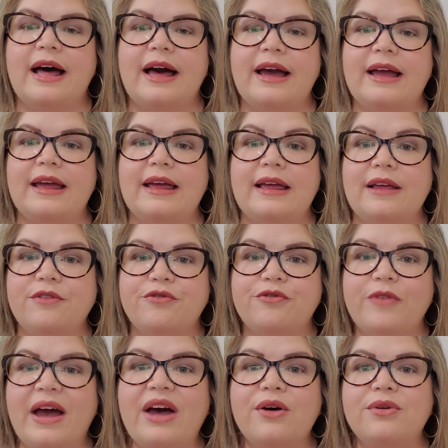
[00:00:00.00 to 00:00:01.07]
I
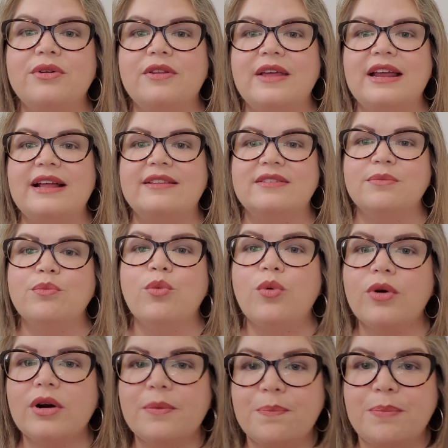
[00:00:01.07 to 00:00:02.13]
found that it's
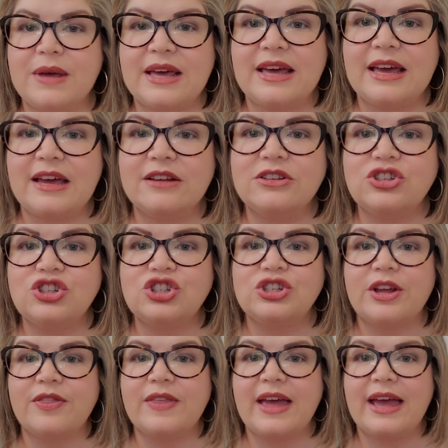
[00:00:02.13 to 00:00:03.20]
more
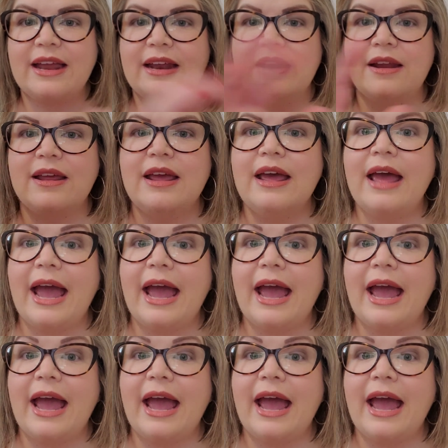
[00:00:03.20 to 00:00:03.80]
peach than